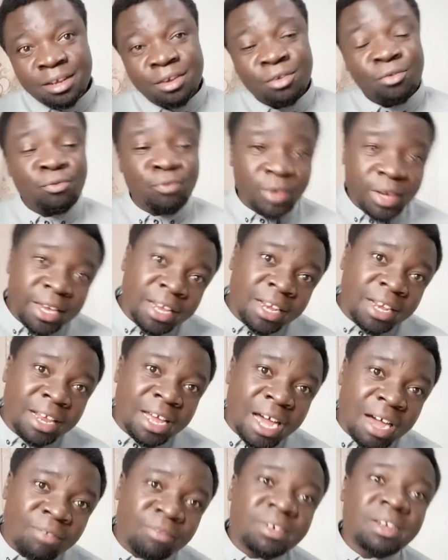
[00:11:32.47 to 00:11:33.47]

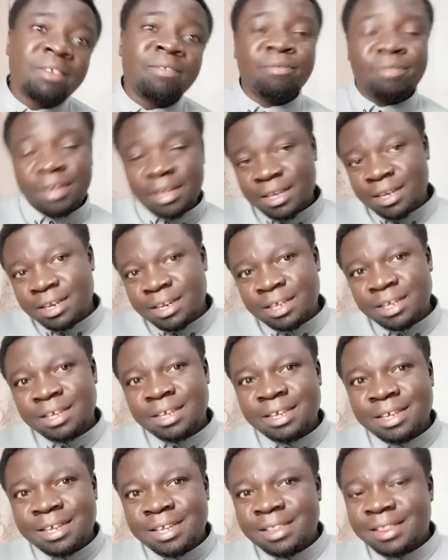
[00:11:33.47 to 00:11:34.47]
Fail after fail.
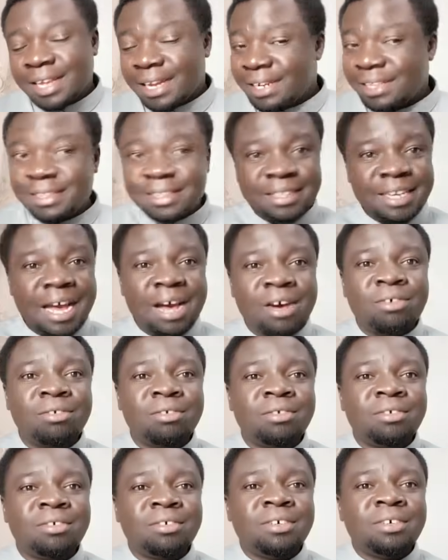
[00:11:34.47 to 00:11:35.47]
That is
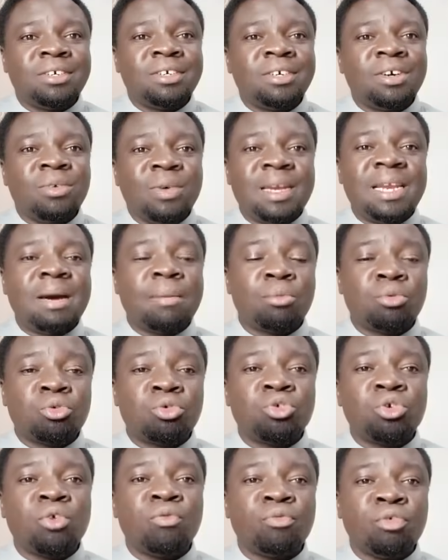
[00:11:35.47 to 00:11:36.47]
now William
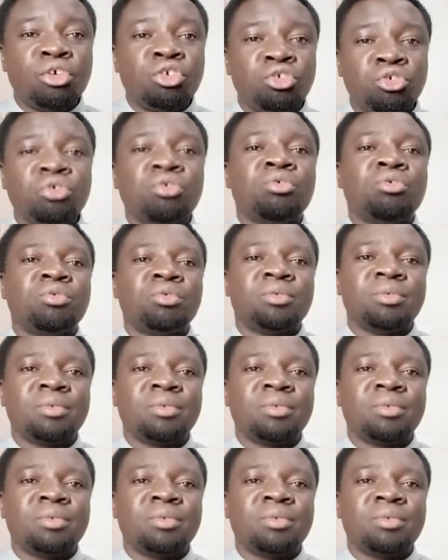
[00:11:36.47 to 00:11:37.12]
Ruto for you.